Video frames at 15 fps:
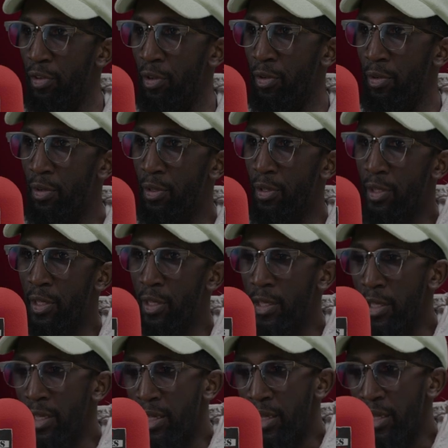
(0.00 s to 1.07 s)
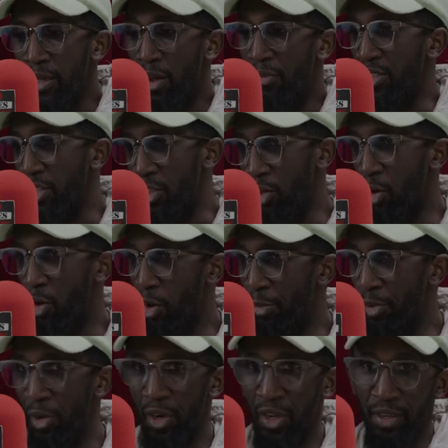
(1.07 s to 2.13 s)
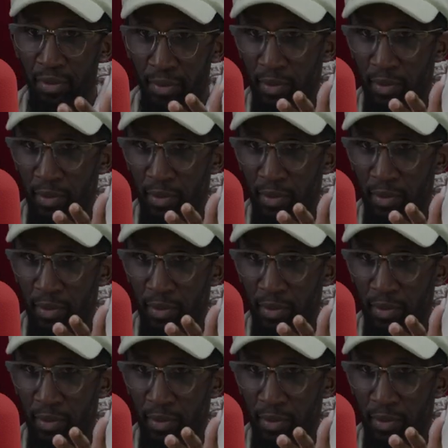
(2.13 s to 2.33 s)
of you? Obviously your computer and